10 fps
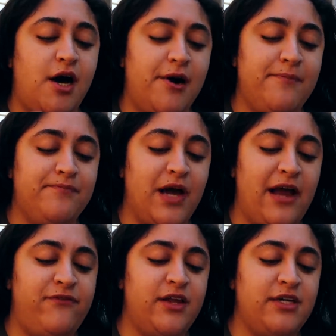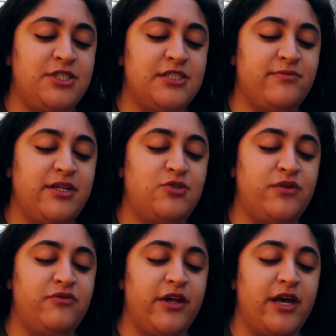I feel like she is my
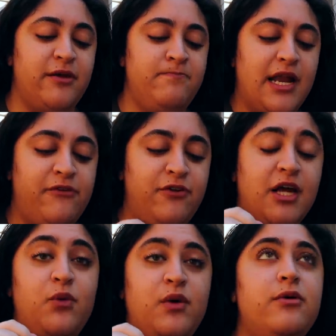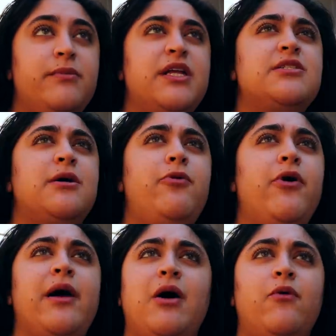twin flame. I feel like we will meet at some
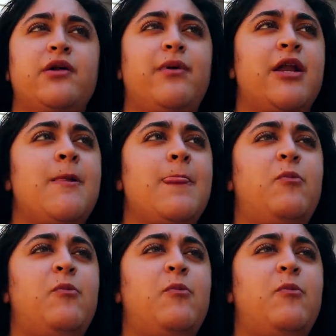point. I'm not worried about it.